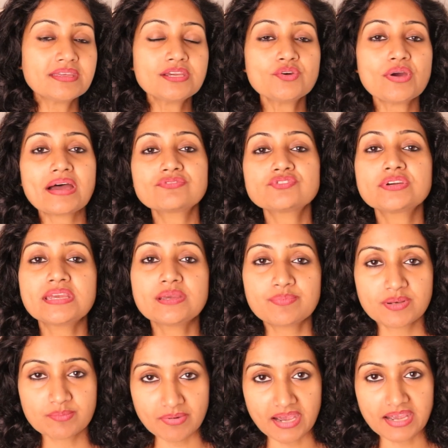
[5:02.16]
thing you have to
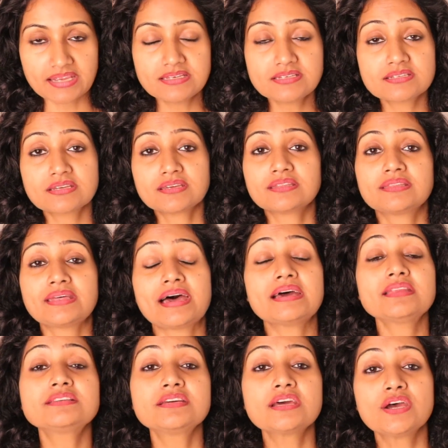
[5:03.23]
keep in mind
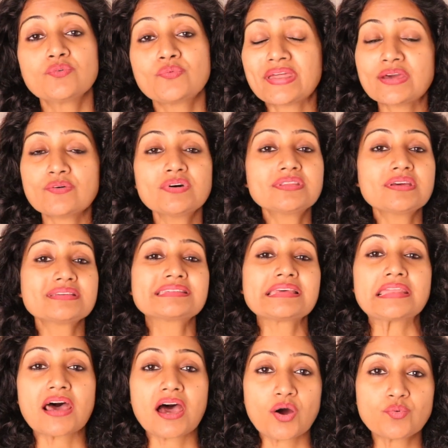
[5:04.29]
that whenever there's a
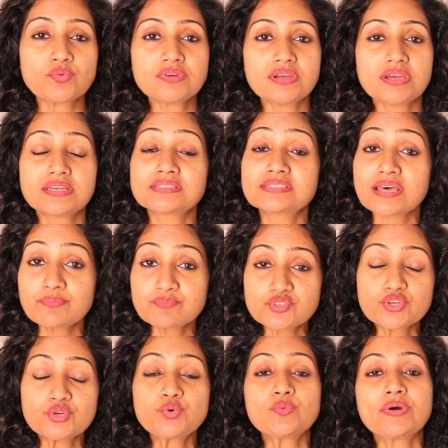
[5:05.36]
noun, it's up
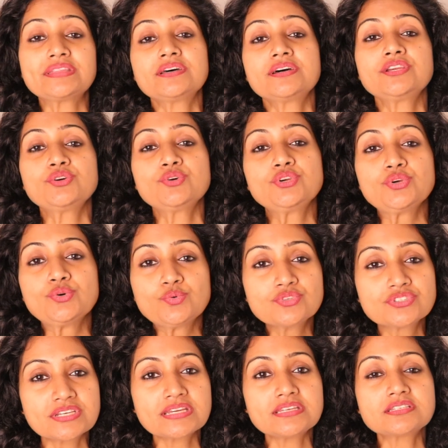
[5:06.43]
to you whether you
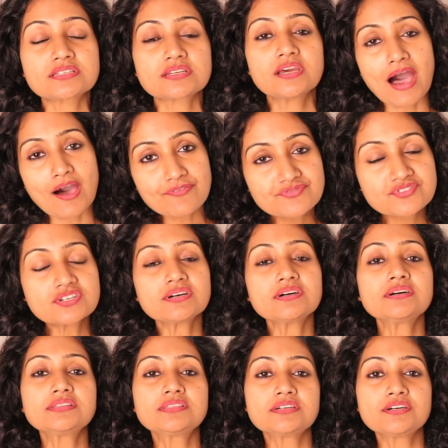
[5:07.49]
use it after
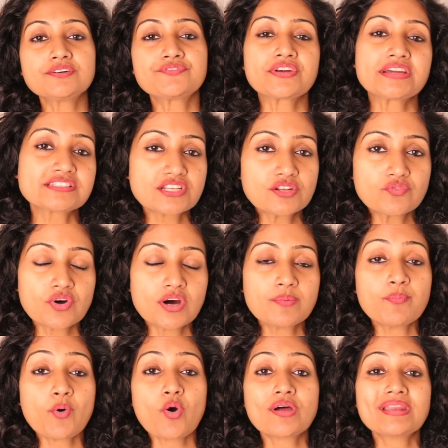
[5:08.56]
the phrasal
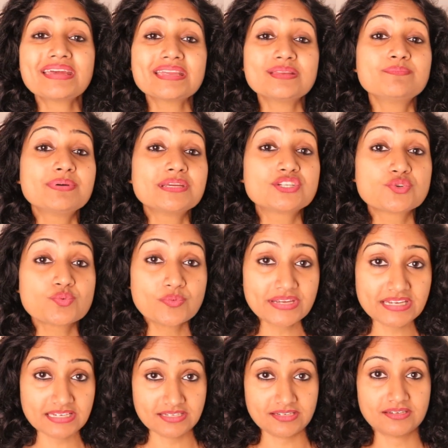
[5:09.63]
verb or in
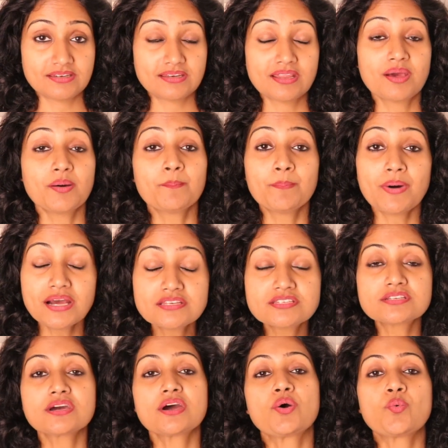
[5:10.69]
between.
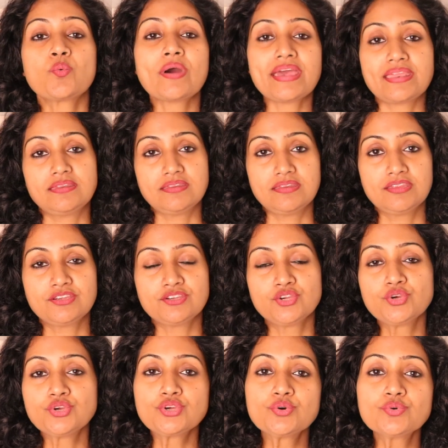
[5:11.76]
But when
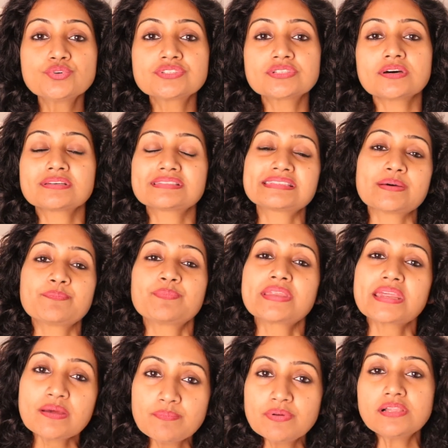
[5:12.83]
you use a
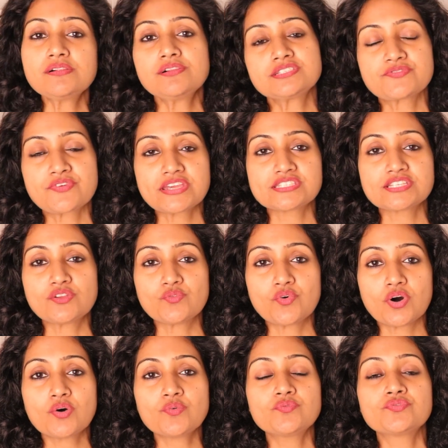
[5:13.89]
separable phrasal
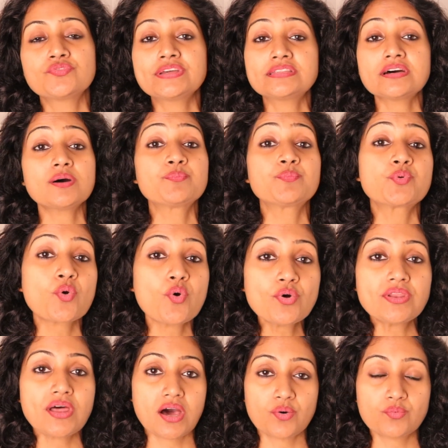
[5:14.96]
verb with a
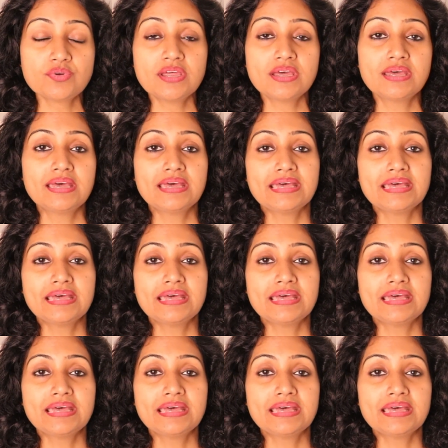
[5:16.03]
pronoun,